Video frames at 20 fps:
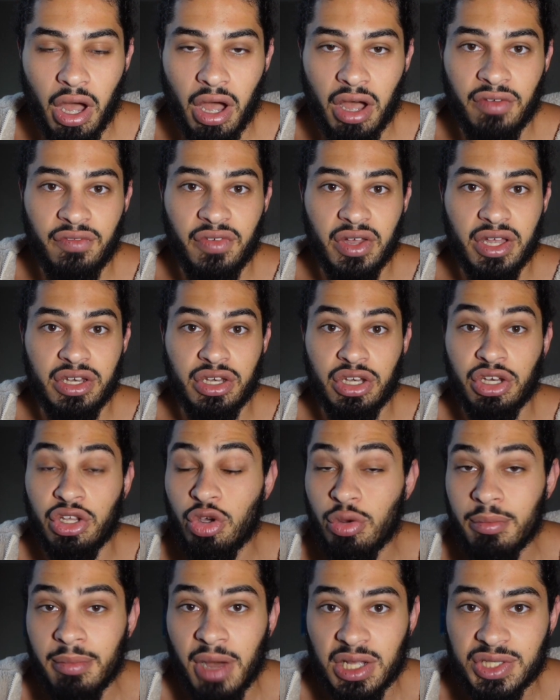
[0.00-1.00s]
of
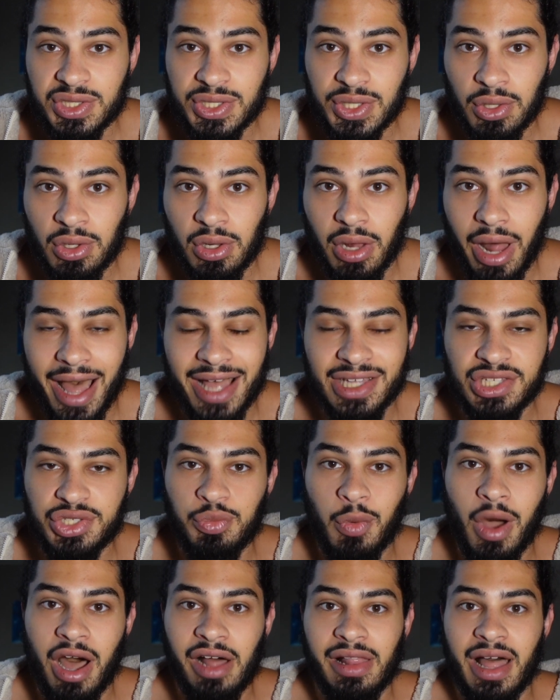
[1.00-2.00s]
new muscle
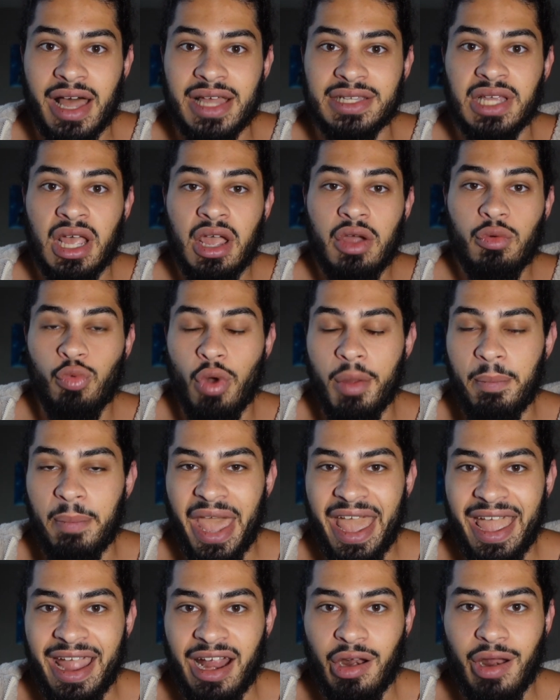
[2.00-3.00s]
as well as
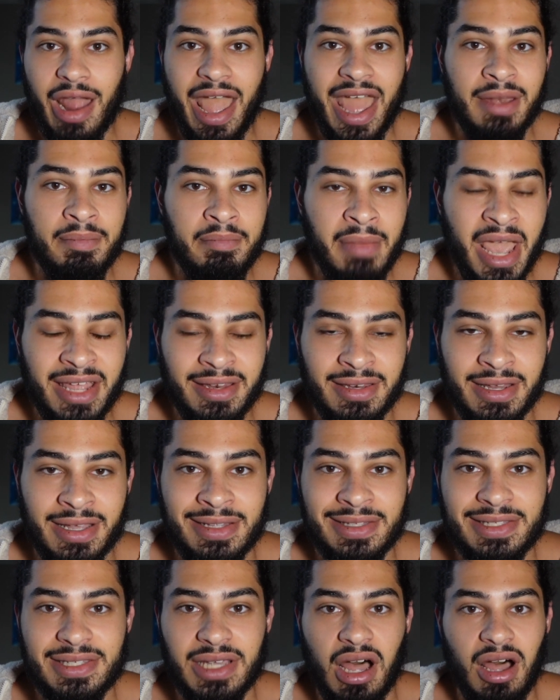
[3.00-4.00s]
repair and
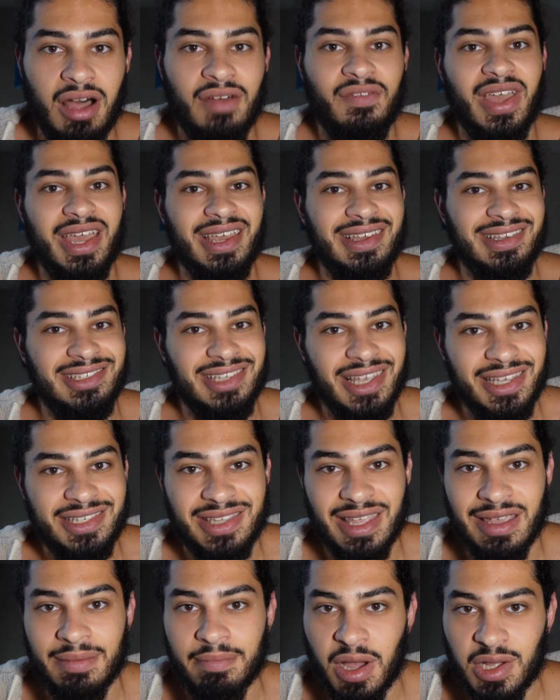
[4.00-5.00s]
maintenance of
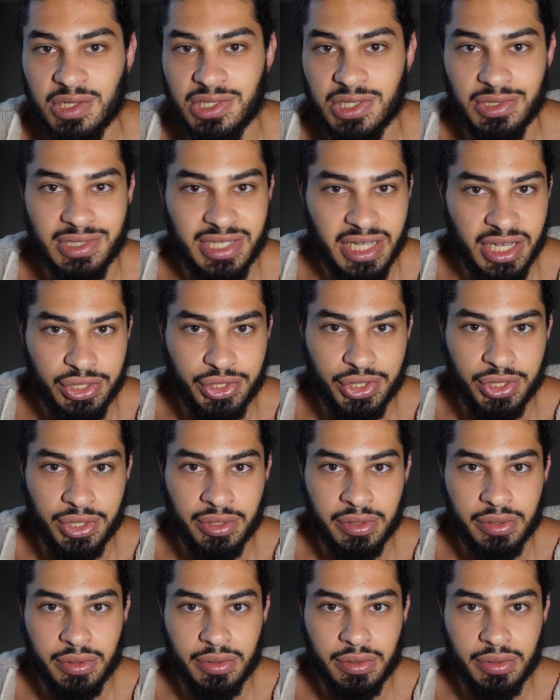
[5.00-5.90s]
existing muscle tissue.